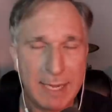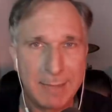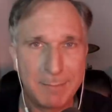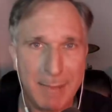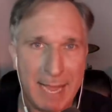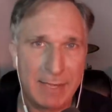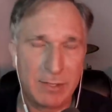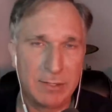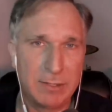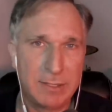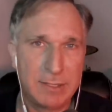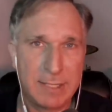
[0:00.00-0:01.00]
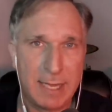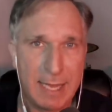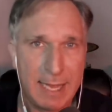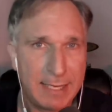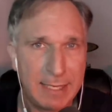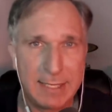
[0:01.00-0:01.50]
I matter? Does
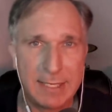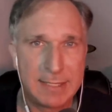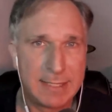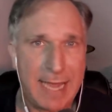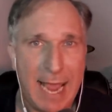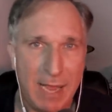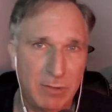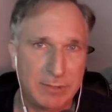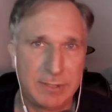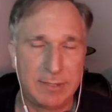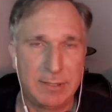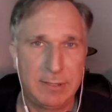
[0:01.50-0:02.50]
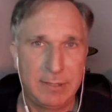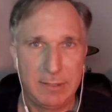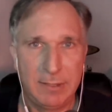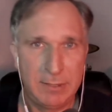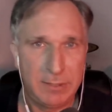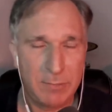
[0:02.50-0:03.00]
any of this count?
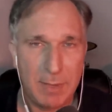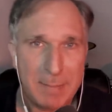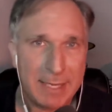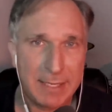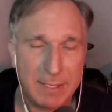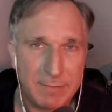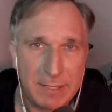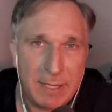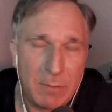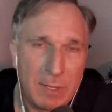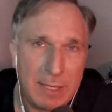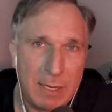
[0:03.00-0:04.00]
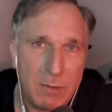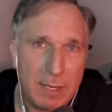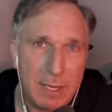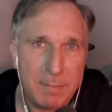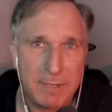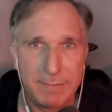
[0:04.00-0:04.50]
Do I make a difference? And then one day I
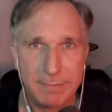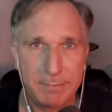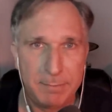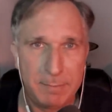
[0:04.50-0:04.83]
wake up and